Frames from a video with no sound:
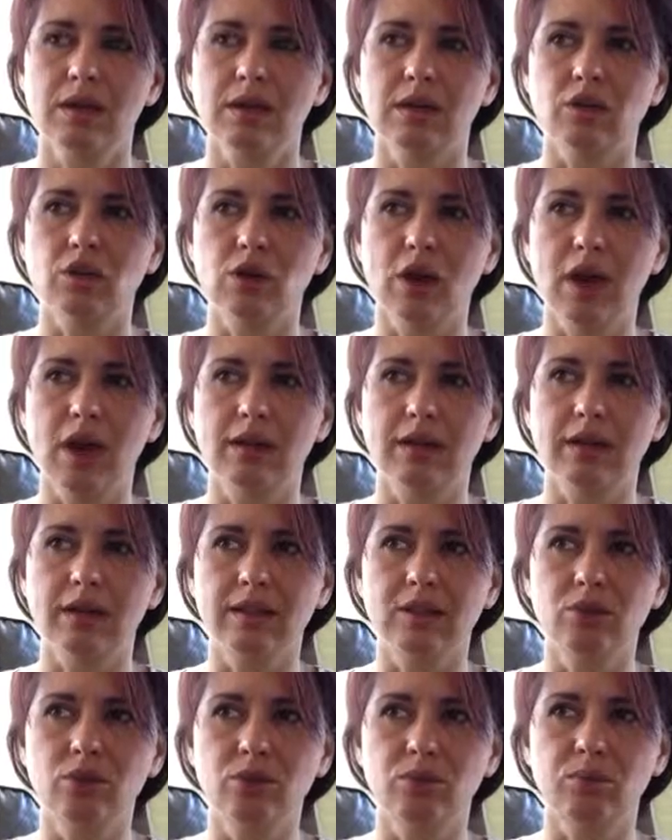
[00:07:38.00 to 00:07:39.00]
a child, I
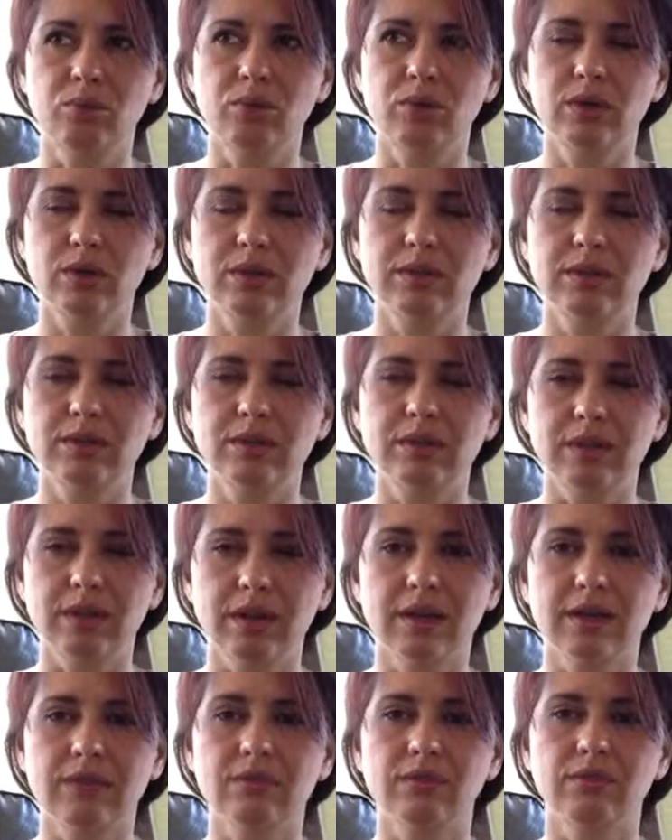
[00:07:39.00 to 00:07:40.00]
think they were pretty
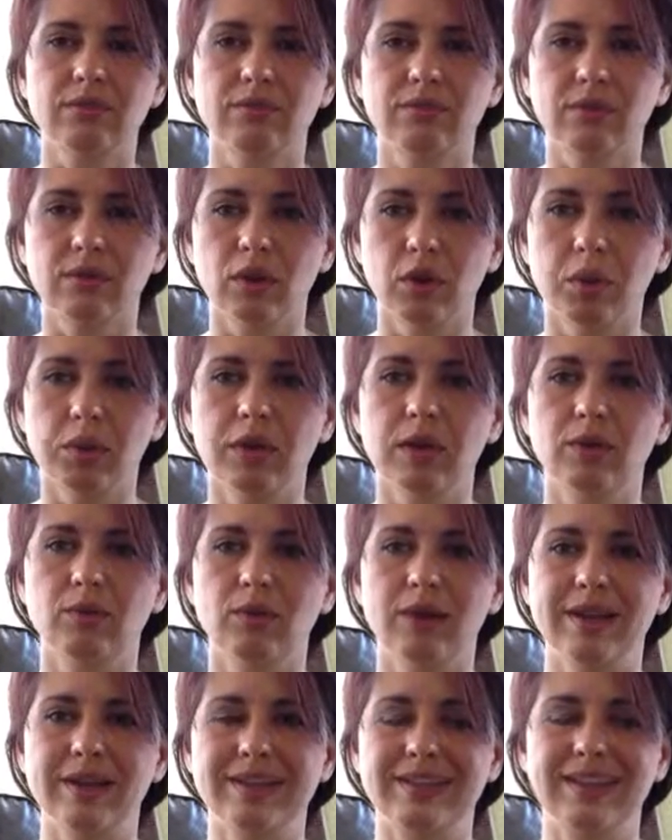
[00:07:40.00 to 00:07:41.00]
sick of going
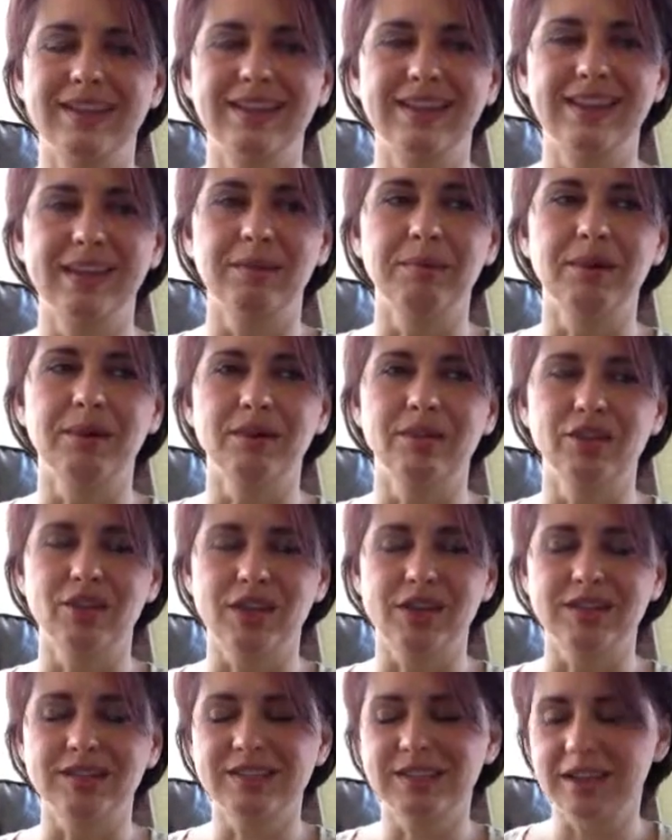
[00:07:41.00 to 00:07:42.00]
and
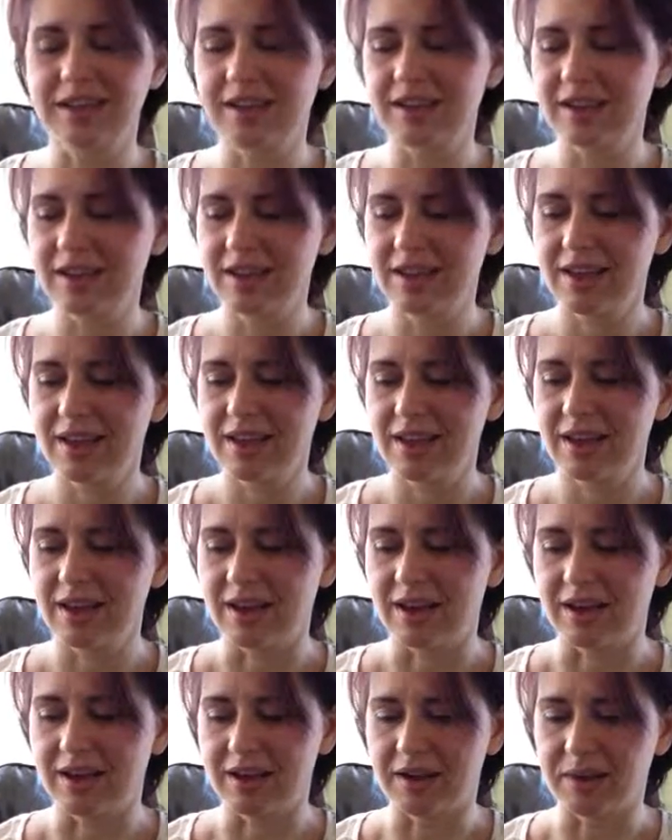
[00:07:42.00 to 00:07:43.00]
chasing
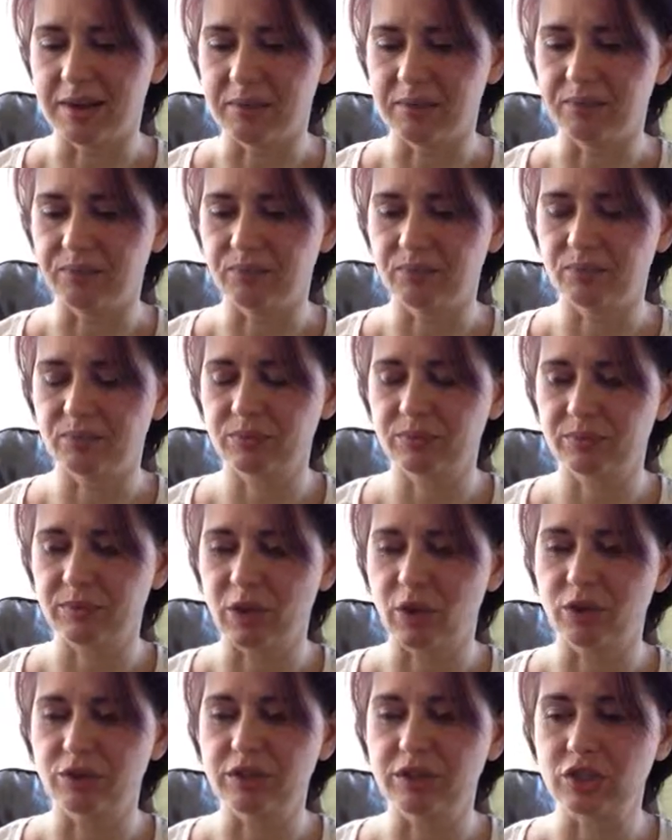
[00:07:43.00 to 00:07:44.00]

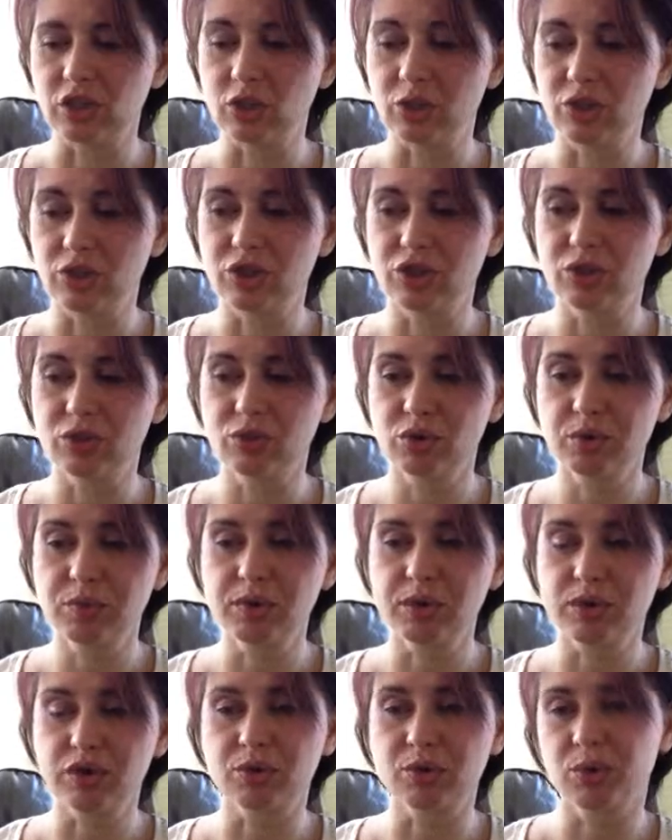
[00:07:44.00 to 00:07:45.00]
all these Christian
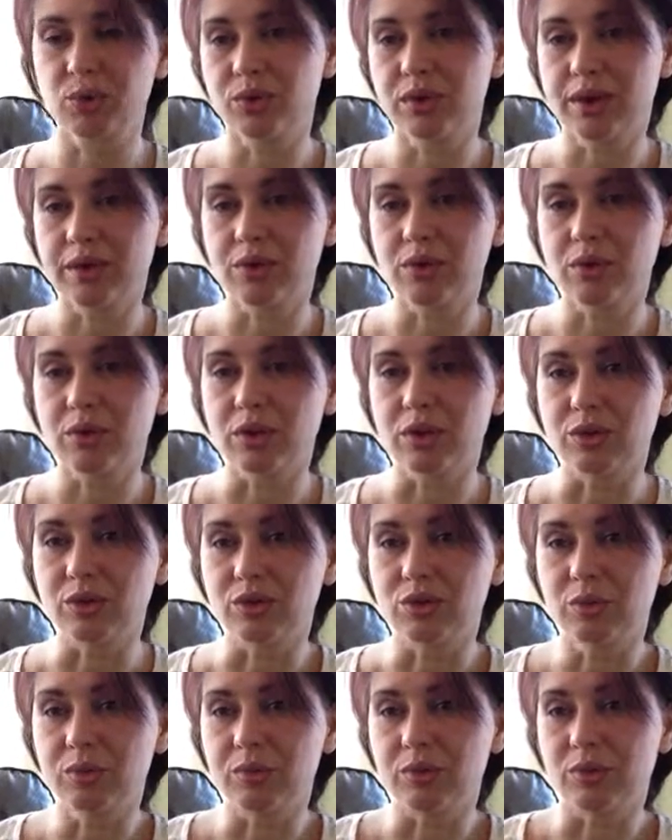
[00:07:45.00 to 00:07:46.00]
groups, because we were not the only
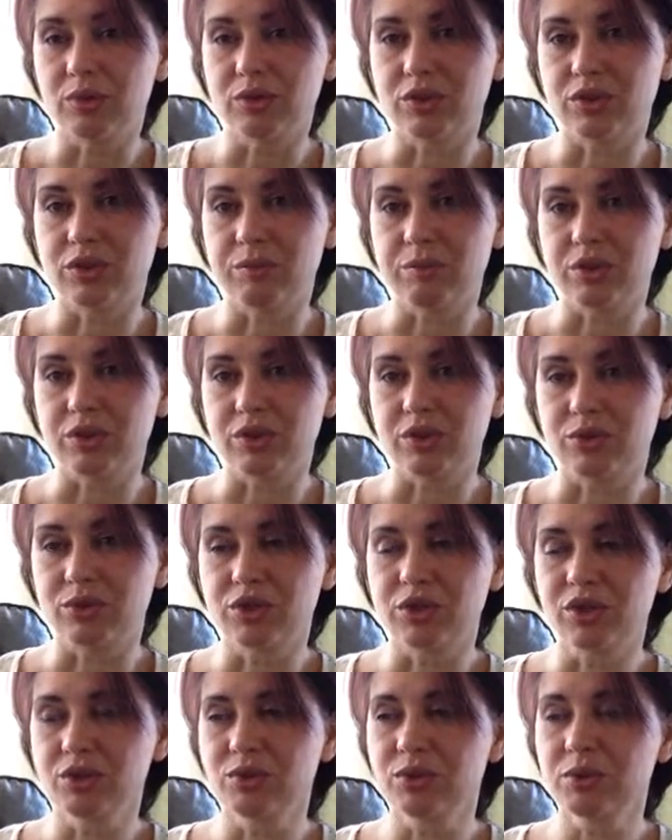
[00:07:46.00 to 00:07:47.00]
group, there were just a bunch of
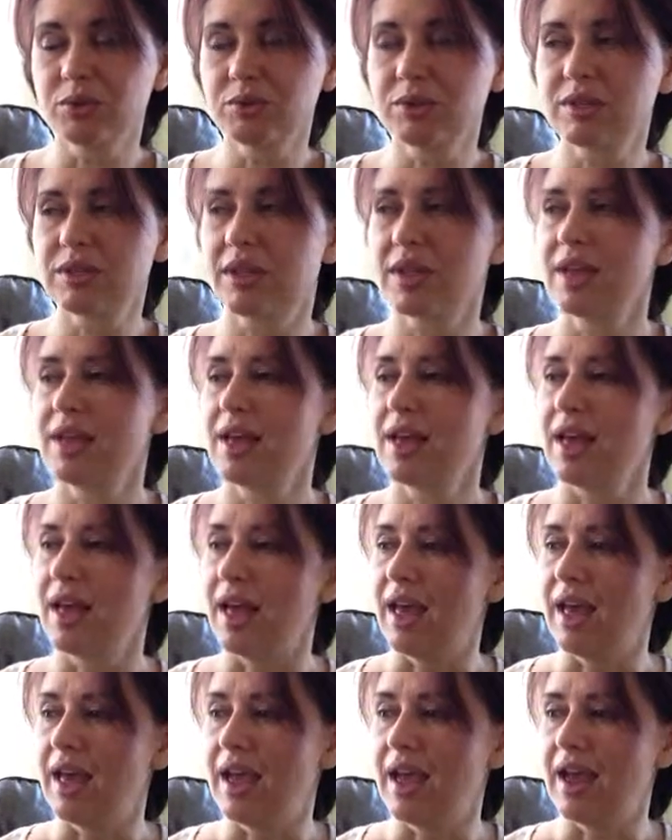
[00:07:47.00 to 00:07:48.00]
Christian groups,
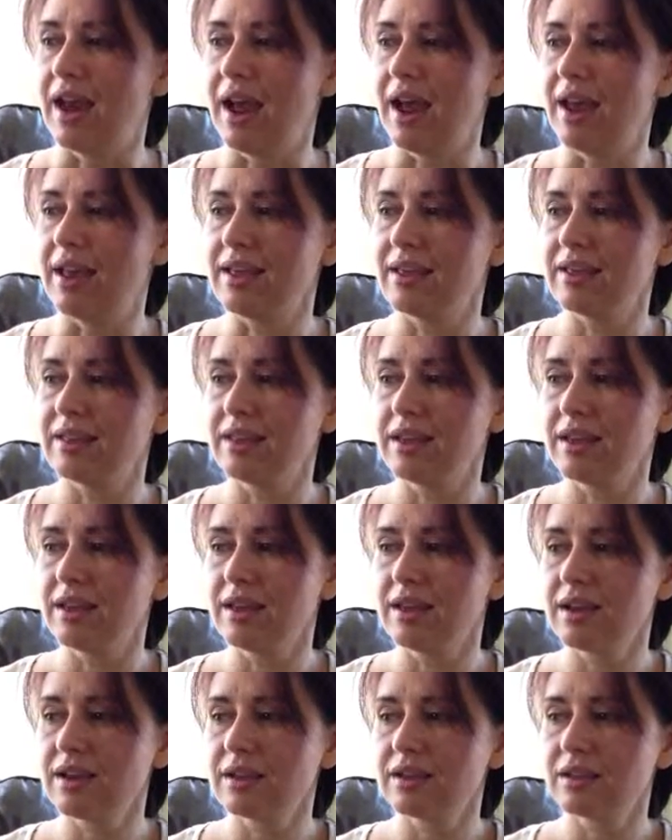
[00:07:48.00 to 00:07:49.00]
and I
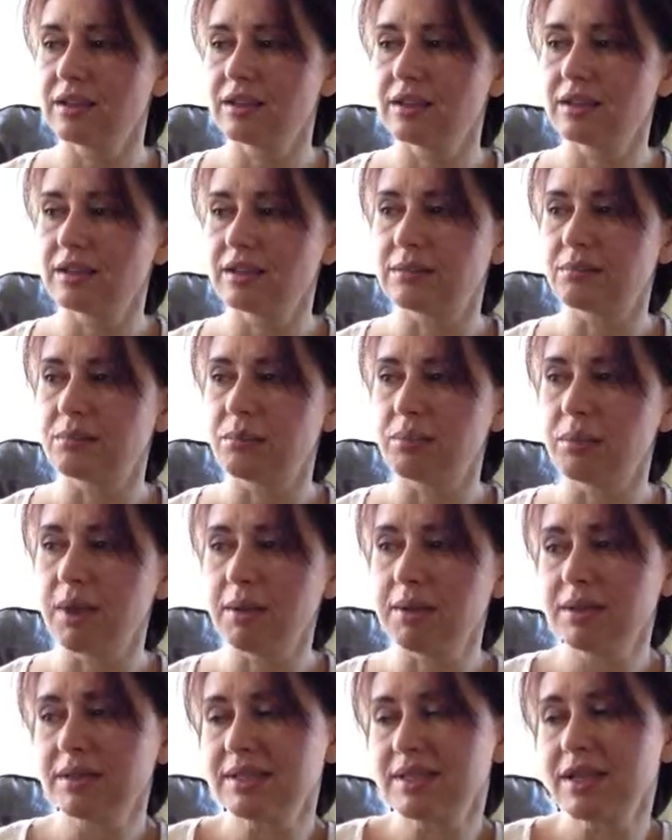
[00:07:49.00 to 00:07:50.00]
think
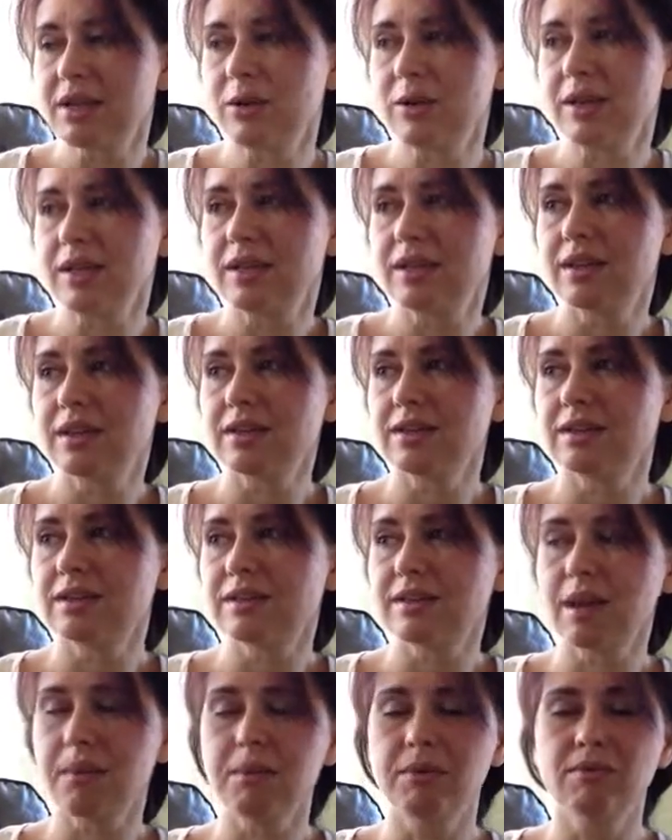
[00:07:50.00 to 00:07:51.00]
maybe secretly
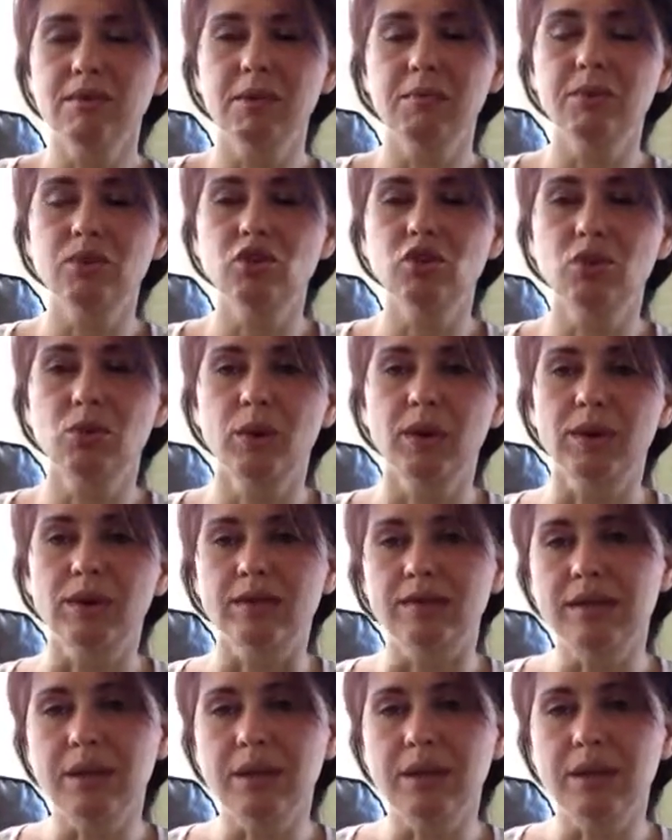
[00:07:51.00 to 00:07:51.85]
some of them enjoyed it.